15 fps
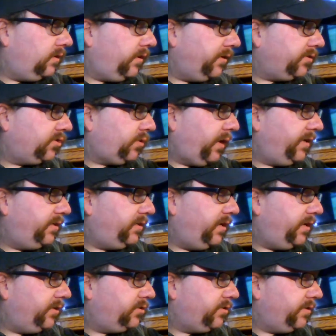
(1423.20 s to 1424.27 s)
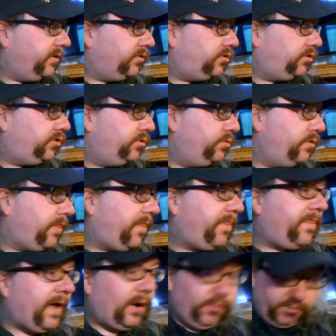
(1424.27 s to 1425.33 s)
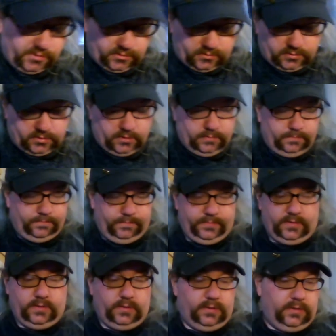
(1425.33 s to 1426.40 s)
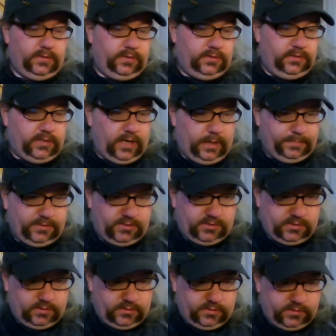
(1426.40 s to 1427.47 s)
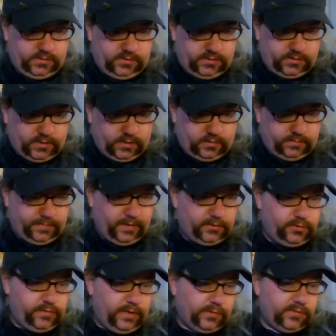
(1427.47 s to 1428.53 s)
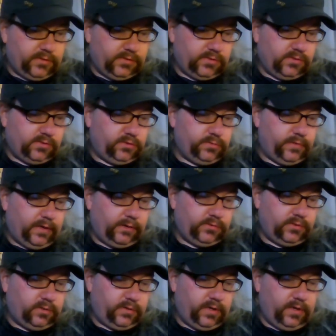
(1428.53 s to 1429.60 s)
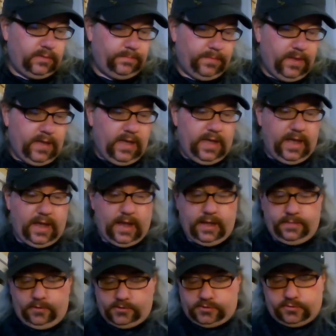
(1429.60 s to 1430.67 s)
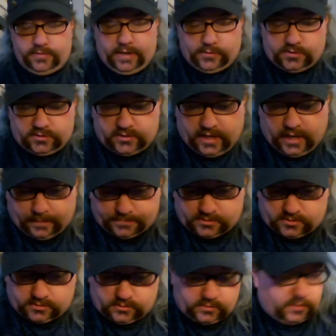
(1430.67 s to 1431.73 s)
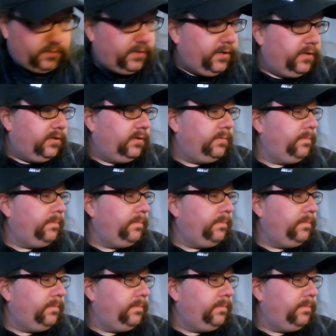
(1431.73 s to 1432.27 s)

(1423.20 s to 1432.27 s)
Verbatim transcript: All right, so I need to get into the 2000 Topps set. Am I in 2000? This is 2000. Okay. And there's 2,000 Topps. All right.